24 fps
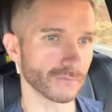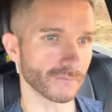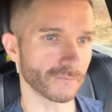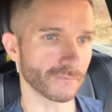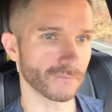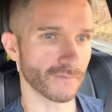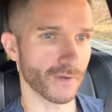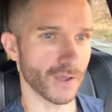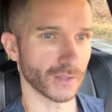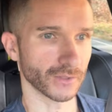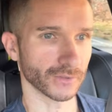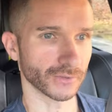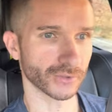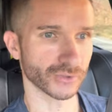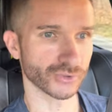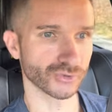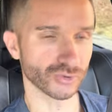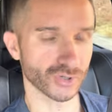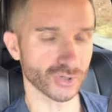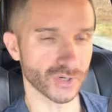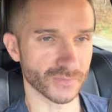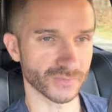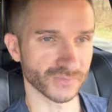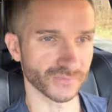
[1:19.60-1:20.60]
follow your
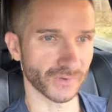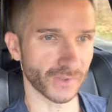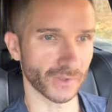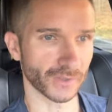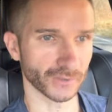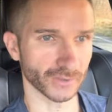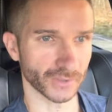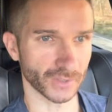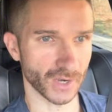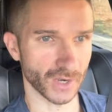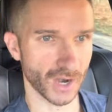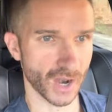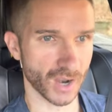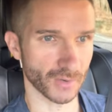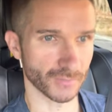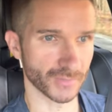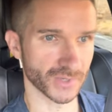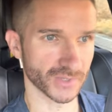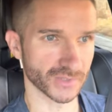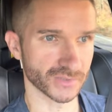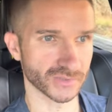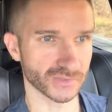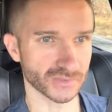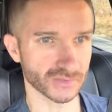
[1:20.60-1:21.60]
dreams, follow your
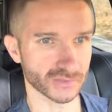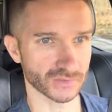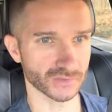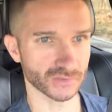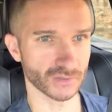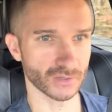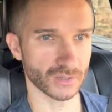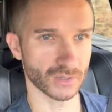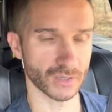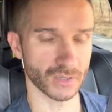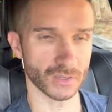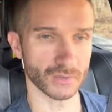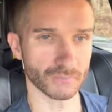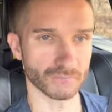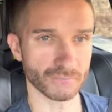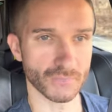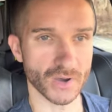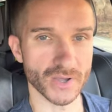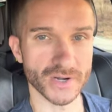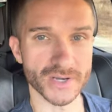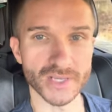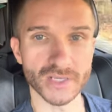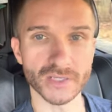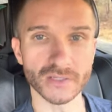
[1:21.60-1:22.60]
hobbies. Uh,
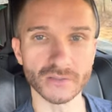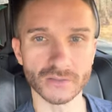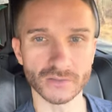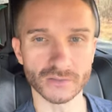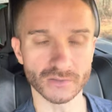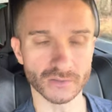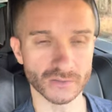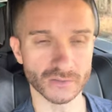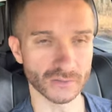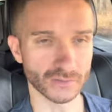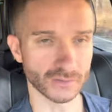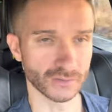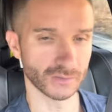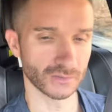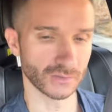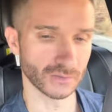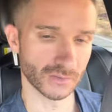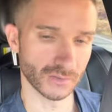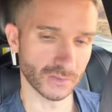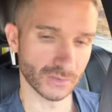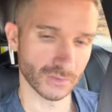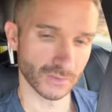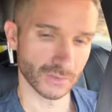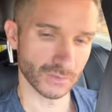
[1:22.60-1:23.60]
money
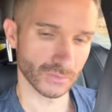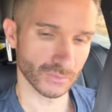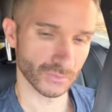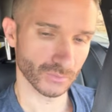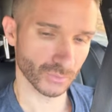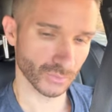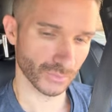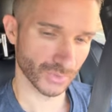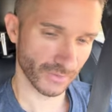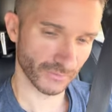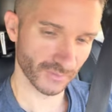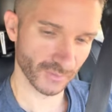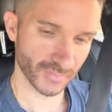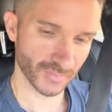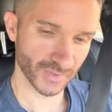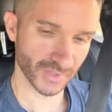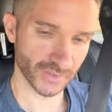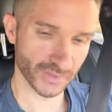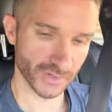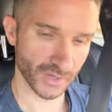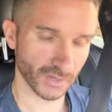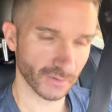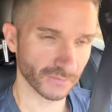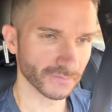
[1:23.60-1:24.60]
will never be
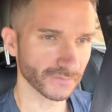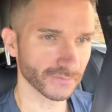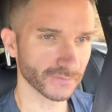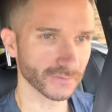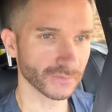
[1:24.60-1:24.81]
enough.